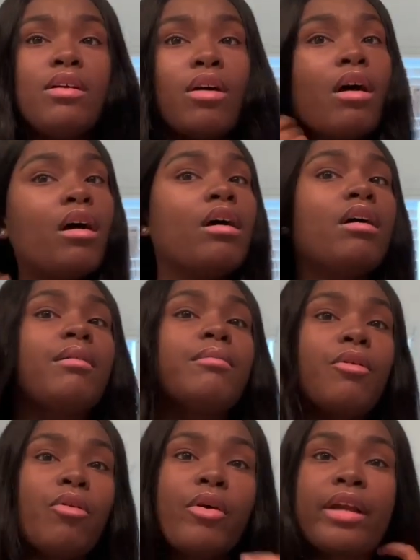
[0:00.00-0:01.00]

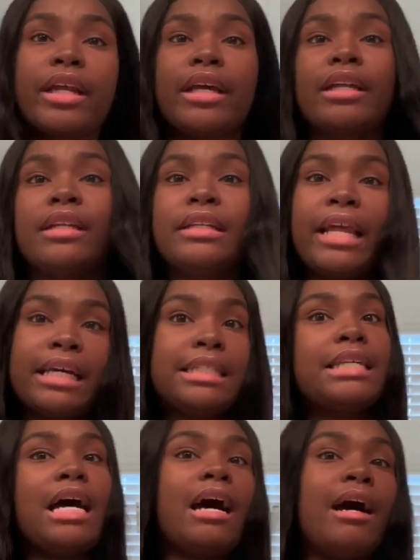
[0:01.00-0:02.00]
on it next
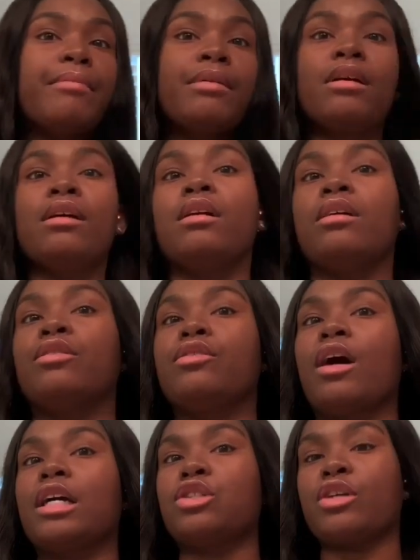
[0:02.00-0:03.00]
time. you know,
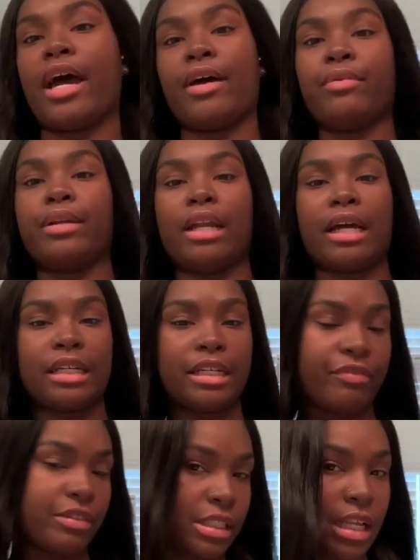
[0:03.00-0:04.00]
I try it with like a
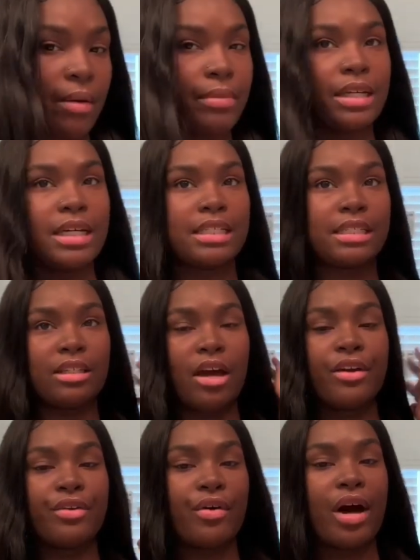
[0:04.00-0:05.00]
different style because
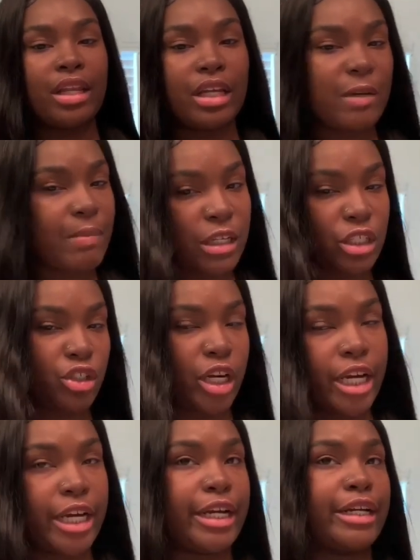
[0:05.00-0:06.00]
y'all know I love my
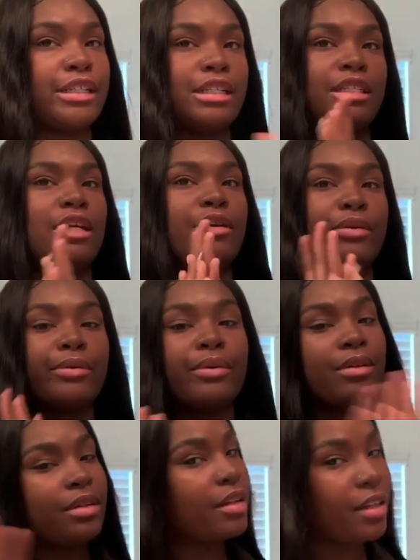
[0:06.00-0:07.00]
straight hair. So,
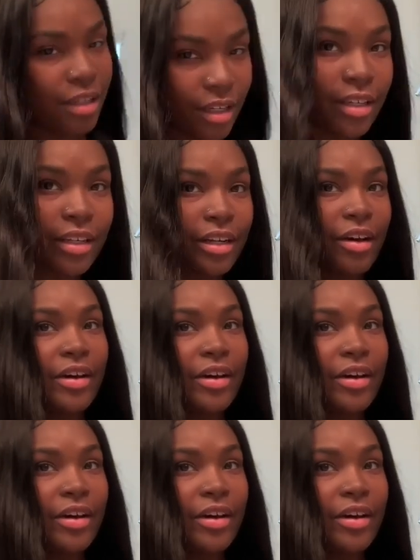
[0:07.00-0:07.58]
you know,